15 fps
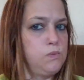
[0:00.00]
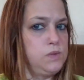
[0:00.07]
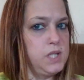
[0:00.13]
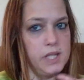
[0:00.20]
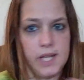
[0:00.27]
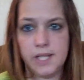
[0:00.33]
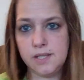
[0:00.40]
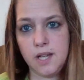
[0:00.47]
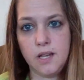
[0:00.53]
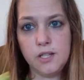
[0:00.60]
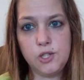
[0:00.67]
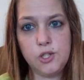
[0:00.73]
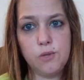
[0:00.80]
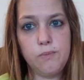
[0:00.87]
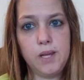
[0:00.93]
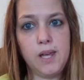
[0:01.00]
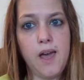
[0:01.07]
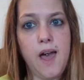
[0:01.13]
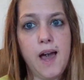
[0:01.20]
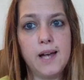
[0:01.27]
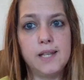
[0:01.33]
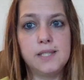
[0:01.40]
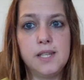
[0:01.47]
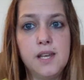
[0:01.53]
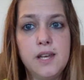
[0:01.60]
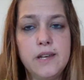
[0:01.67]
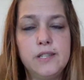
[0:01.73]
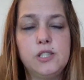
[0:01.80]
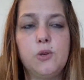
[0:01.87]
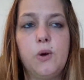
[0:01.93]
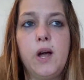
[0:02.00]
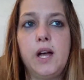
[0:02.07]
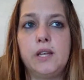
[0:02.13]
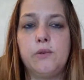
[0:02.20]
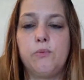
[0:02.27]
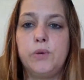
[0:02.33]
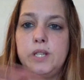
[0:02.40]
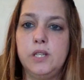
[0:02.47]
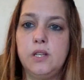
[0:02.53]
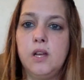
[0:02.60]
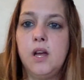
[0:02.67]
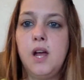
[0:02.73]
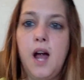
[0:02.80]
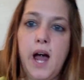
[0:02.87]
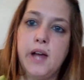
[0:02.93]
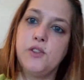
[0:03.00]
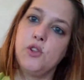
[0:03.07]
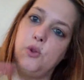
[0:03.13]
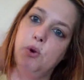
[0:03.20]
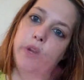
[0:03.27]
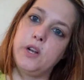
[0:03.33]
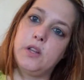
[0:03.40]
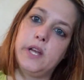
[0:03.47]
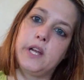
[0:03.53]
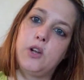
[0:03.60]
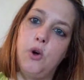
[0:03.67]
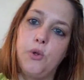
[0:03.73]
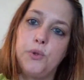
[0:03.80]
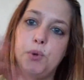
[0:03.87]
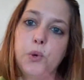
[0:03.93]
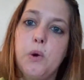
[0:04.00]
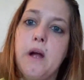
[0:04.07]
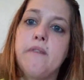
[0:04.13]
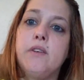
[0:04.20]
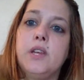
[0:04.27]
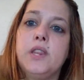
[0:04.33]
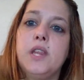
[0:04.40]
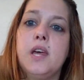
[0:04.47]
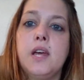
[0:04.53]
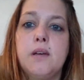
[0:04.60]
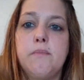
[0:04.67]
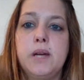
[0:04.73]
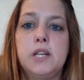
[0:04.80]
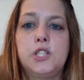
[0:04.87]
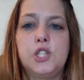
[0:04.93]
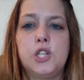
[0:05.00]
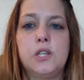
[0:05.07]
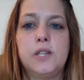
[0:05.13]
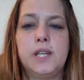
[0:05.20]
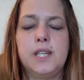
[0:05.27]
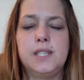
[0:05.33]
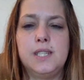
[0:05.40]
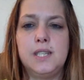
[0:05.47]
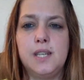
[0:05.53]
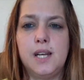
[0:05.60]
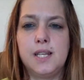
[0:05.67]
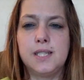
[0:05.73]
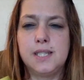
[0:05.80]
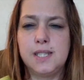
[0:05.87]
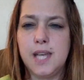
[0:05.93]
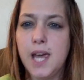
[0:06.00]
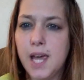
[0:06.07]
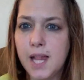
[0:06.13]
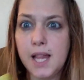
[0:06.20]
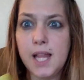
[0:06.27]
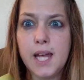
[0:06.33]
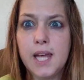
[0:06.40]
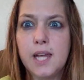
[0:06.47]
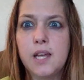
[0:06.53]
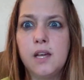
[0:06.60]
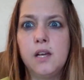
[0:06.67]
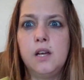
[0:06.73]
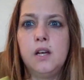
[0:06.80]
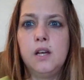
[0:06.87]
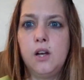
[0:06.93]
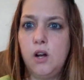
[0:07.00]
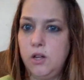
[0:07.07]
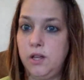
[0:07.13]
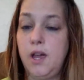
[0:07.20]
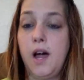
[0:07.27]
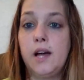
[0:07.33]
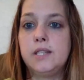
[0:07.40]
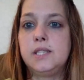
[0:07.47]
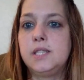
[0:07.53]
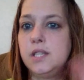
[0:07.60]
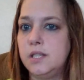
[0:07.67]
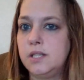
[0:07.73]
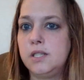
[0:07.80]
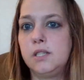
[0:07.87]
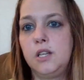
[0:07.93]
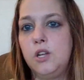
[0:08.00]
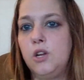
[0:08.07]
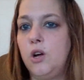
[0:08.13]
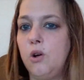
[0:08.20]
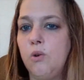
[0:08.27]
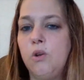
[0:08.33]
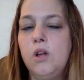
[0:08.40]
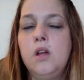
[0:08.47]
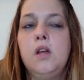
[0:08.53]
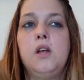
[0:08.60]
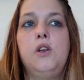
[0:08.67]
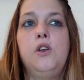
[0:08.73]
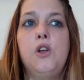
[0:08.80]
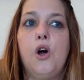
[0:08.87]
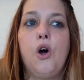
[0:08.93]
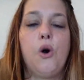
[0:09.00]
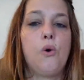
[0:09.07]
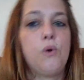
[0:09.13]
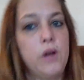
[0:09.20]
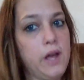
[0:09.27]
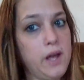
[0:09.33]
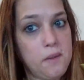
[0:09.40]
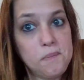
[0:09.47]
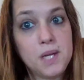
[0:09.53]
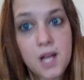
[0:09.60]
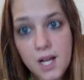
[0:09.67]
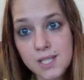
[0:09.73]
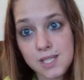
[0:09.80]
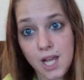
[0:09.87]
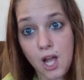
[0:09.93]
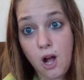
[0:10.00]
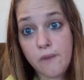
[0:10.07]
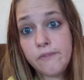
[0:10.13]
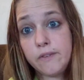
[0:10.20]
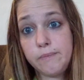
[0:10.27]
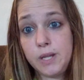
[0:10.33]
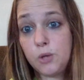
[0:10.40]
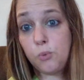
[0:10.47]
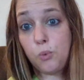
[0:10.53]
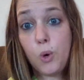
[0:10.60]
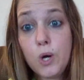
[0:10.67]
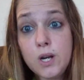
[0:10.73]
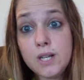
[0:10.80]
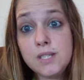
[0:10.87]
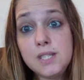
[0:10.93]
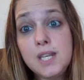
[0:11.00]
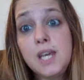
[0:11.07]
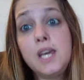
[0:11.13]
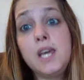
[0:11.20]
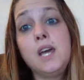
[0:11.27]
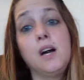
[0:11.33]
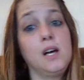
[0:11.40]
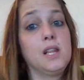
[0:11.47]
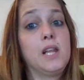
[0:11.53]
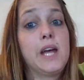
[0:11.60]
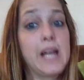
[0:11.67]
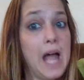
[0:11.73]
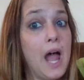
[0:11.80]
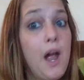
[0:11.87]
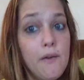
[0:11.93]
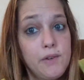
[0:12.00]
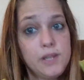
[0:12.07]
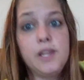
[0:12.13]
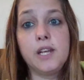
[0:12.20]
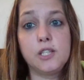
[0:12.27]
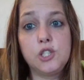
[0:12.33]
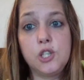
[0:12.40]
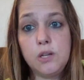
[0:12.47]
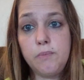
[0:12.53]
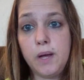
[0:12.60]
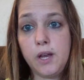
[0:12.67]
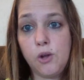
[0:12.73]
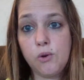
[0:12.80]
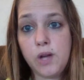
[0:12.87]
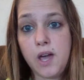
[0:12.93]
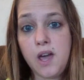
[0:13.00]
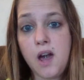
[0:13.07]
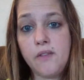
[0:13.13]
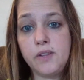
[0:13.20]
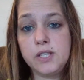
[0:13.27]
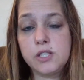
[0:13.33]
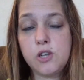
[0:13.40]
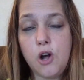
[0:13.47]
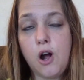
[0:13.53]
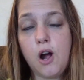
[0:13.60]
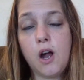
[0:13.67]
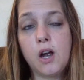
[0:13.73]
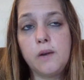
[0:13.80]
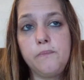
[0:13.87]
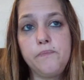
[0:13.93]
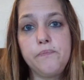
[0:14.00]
did they sell it to me as is? So I had the lawyer, like, go through everything, make sure that it did not say, like, yes, this, no. And because they offered me the warranty, like, everything should have been okay on this car.